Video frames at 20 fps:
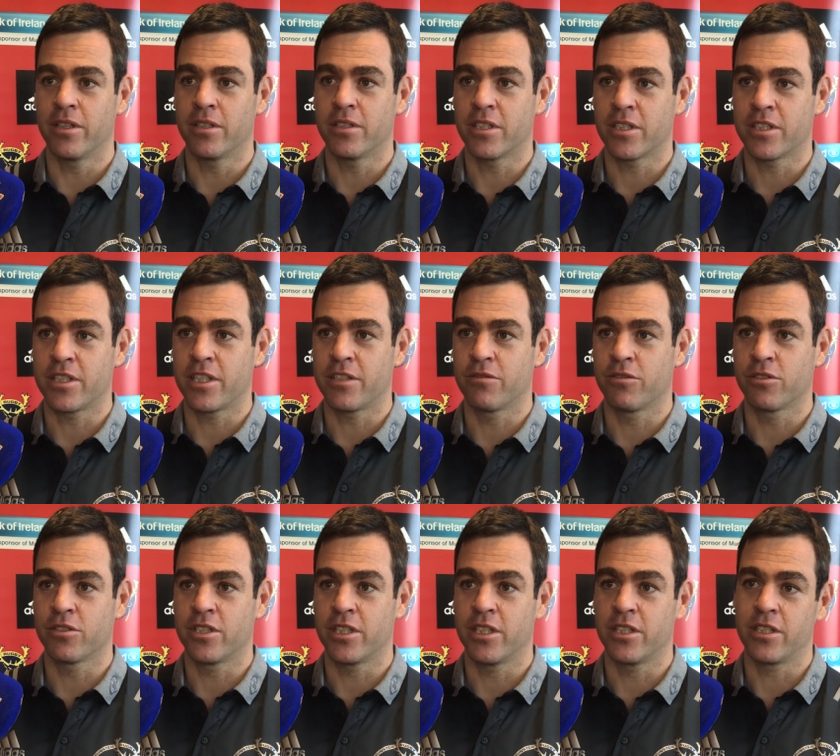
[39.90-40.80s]
a
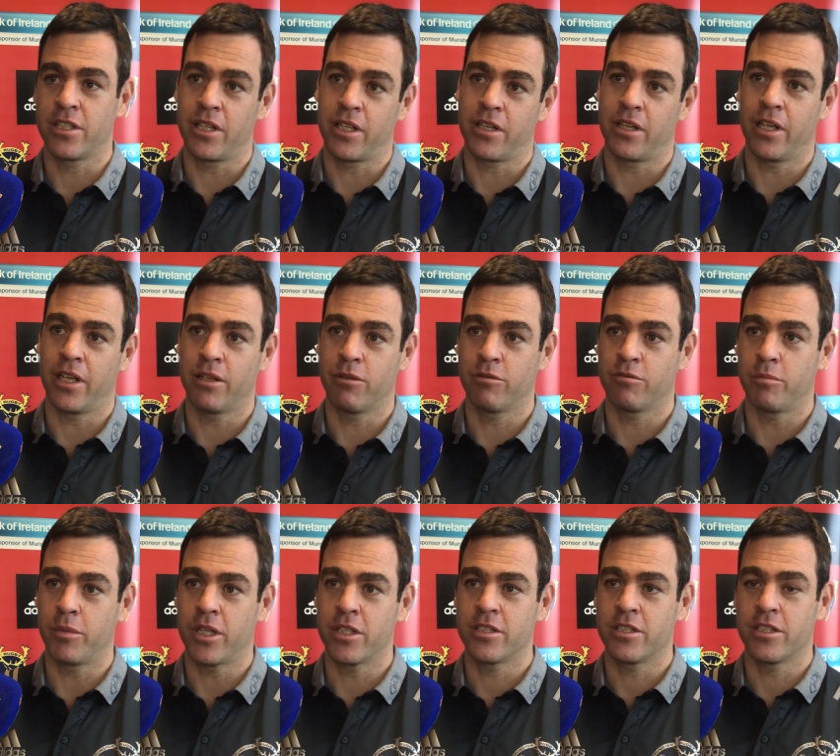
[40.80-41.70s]
successful season at the end
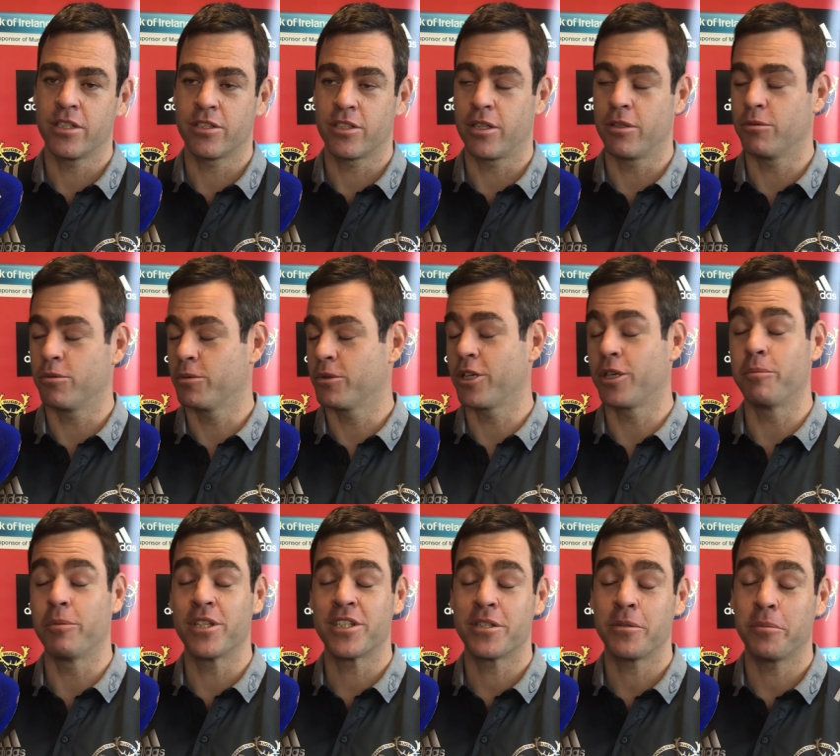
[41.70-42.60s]
of Munster. So
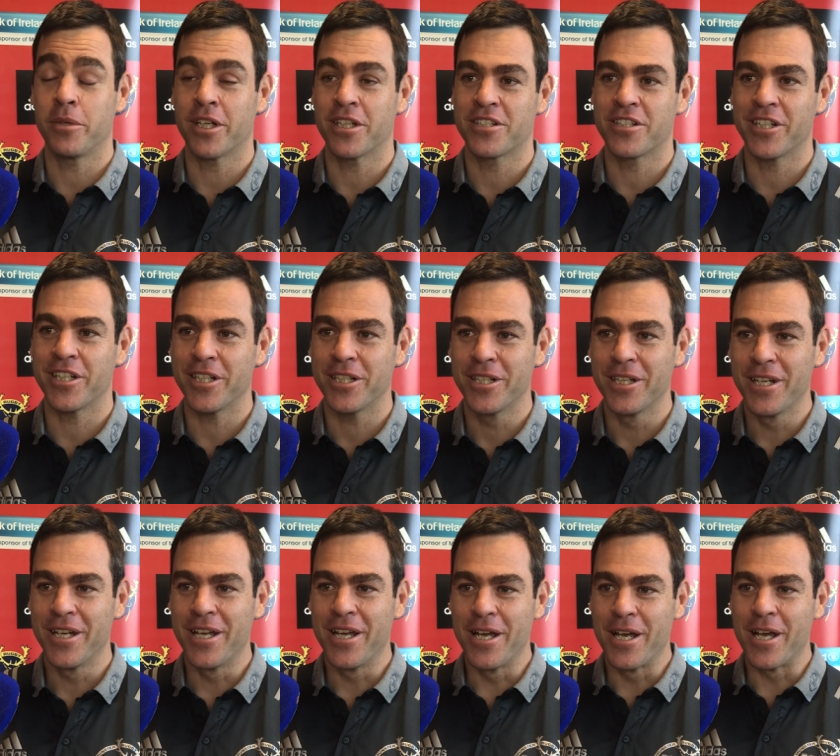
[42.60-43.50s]
gonna miss him next year,
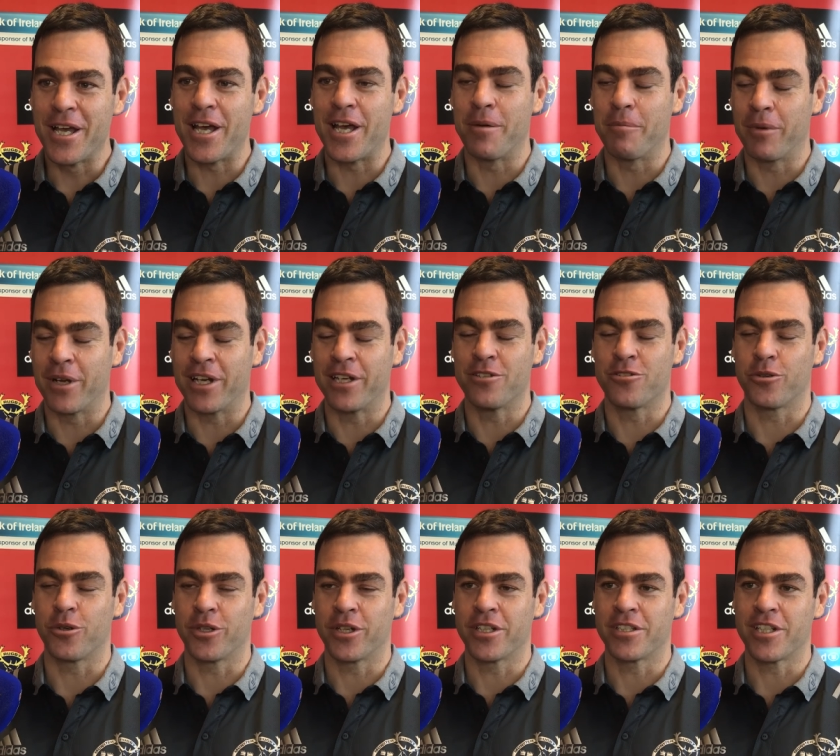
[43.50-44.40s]
um, but
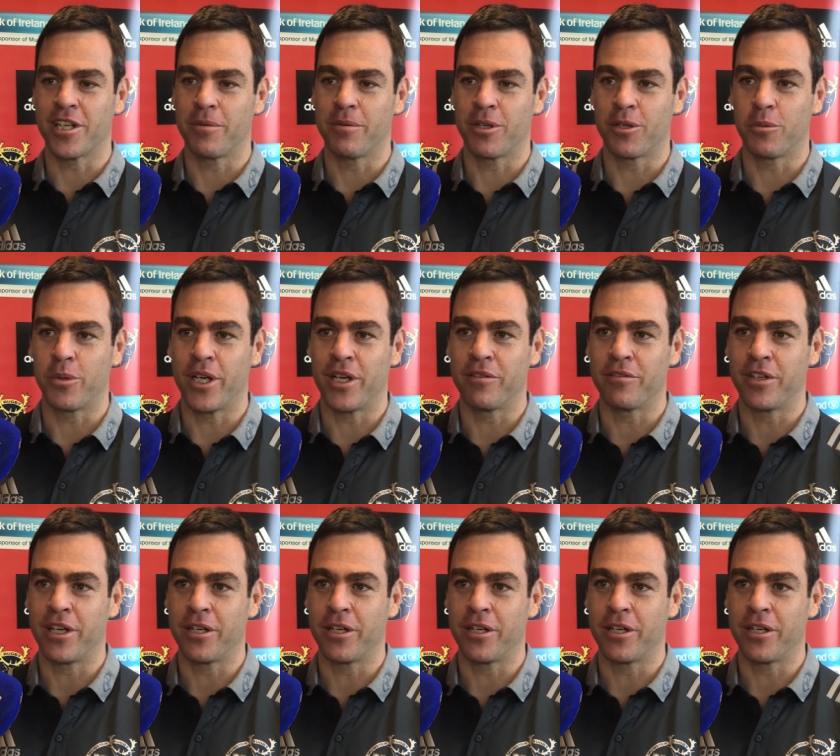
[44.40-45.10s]
enjoying the time that we have